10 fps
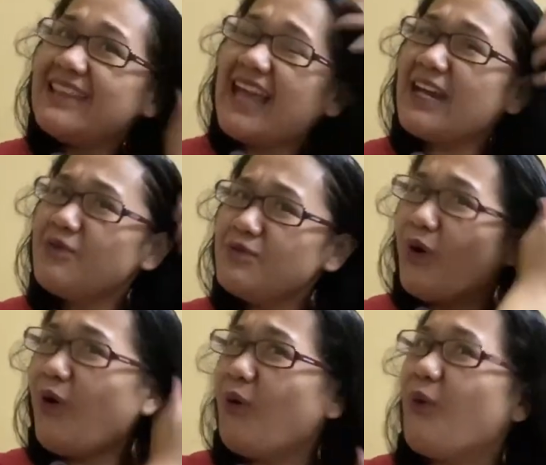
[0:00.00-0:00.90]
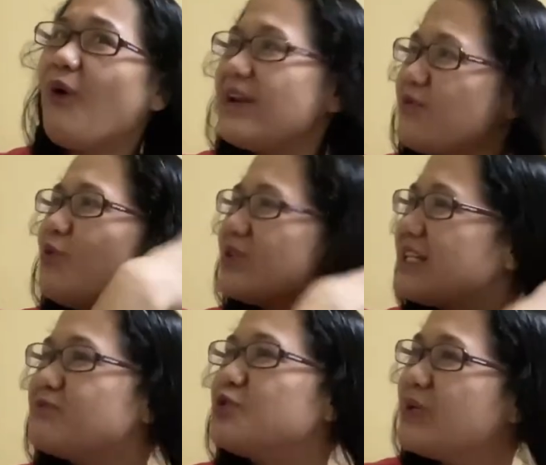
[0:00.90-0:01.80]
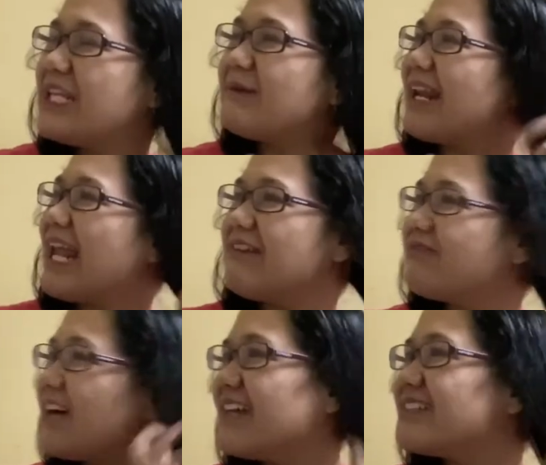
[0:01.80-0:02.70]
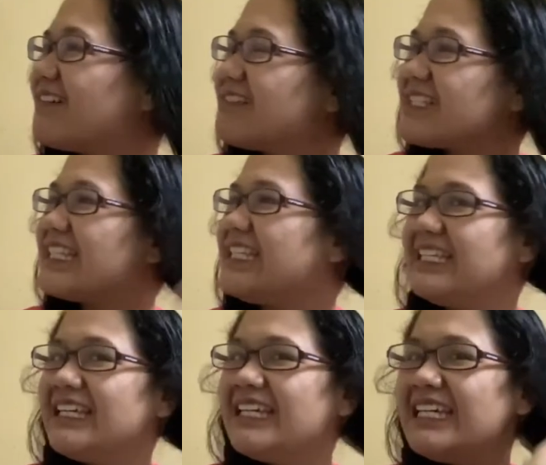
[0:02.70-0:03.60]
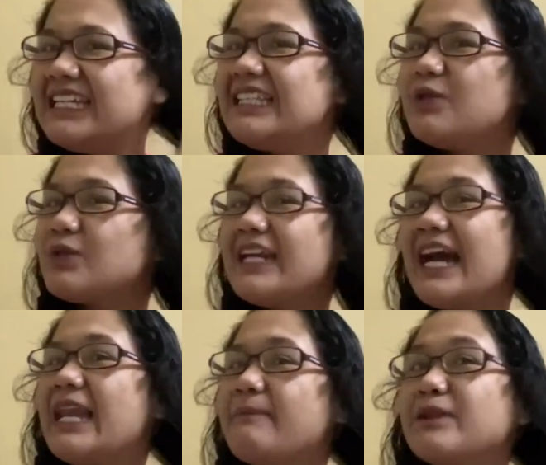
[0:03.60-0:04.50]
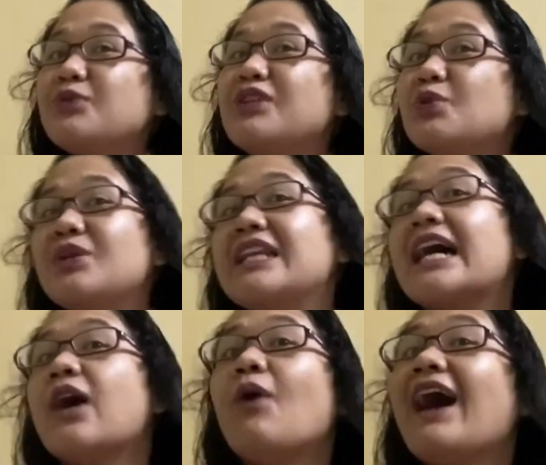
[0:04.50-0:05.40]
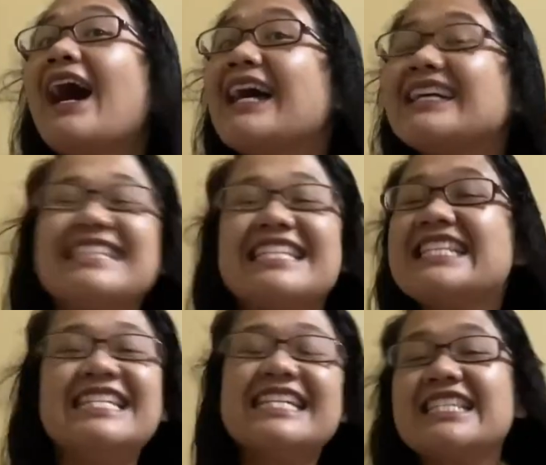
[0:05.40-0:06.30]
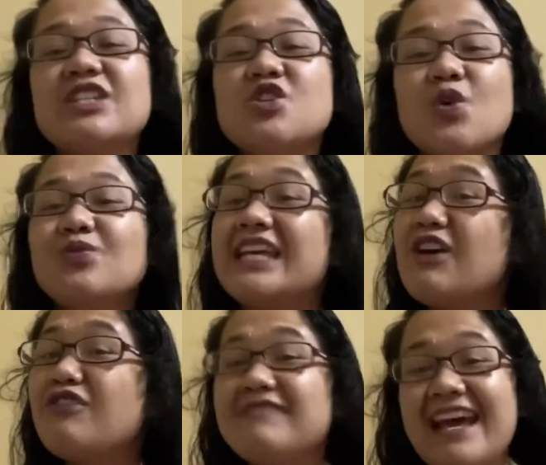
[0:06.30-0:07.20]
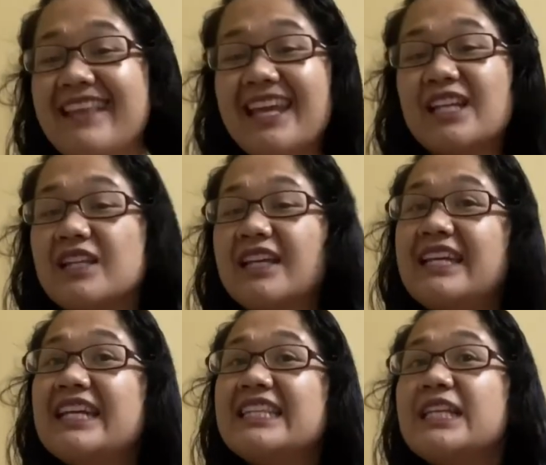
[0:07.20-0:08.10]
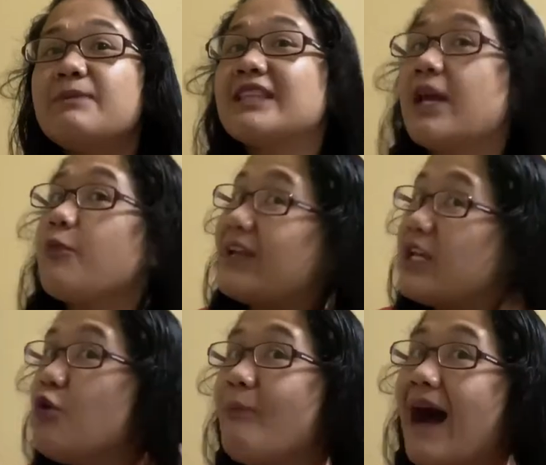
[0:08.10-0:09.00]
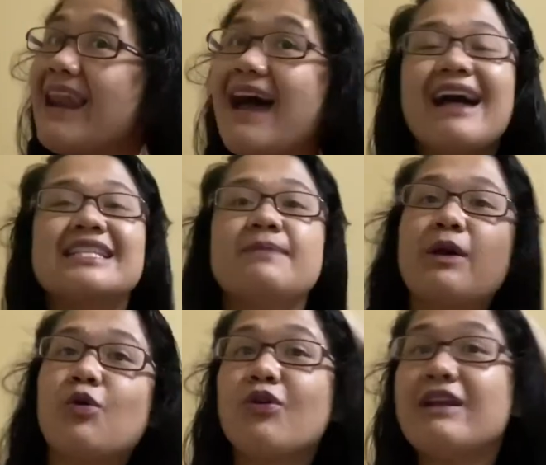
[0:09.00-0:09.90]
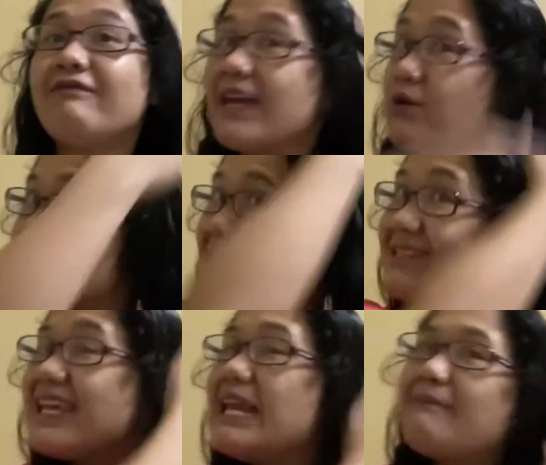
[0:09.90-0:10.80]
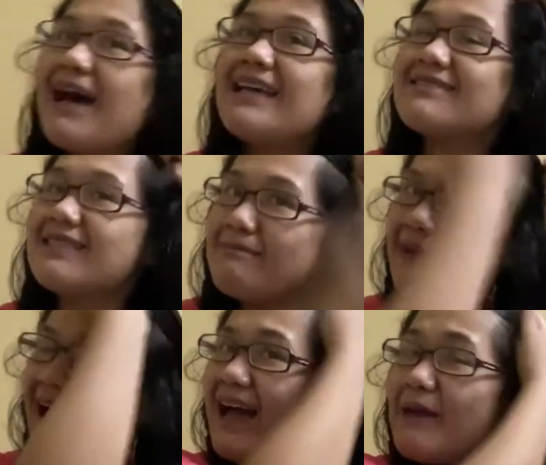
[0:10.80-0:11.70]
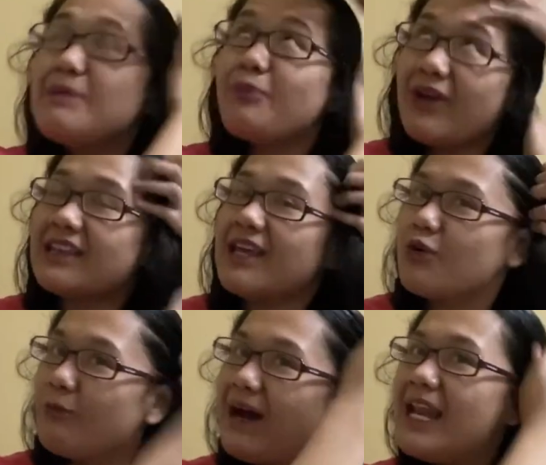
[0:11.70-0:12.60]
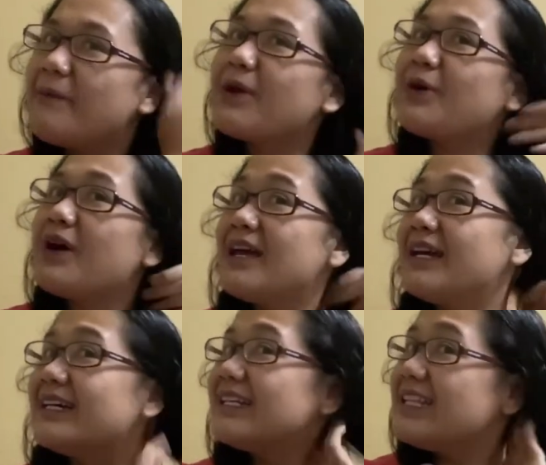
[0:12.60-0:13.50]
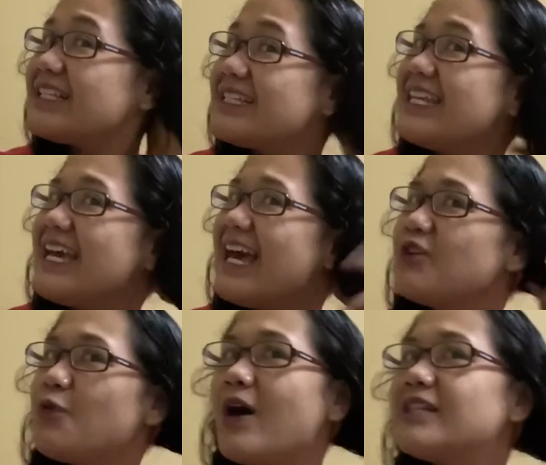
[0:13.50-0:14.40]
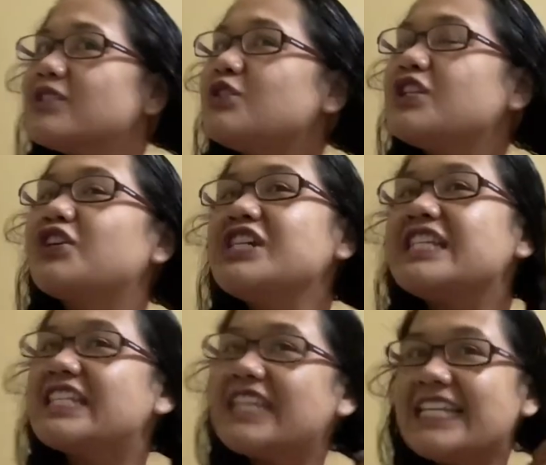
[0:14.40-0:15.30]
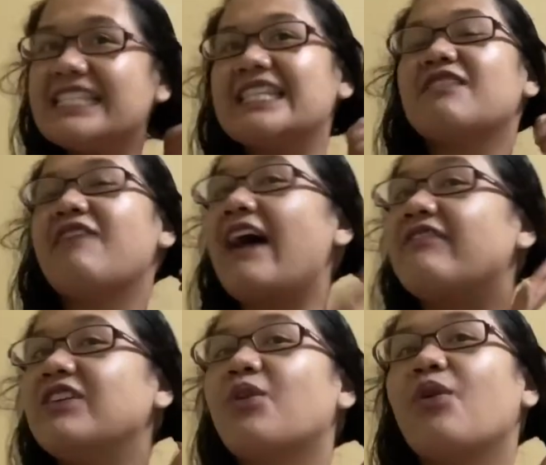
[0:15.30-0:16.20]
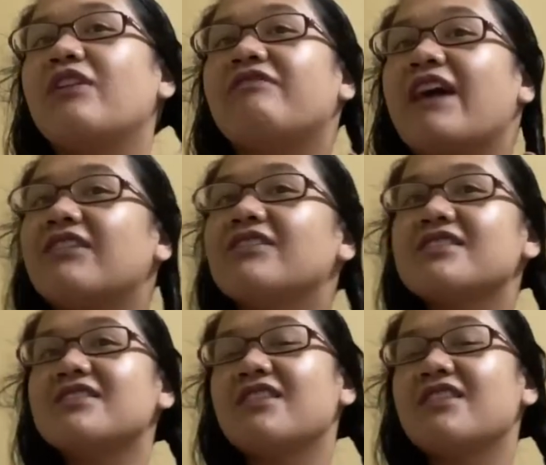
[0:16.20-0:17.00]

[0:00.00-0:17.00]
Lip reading: I don't know what I'm doing in my life, guys, honestly. Hindi ko talaga alam ba't ko din to ginagawa. It's just, you know, day off natin. Hindi naman tayo pwedeng gumala kasi may coronavirus din sa labas, diba? I mean, pwede tayong gumala, pero... But yeah, you want to decrease the chances of having coronavirus.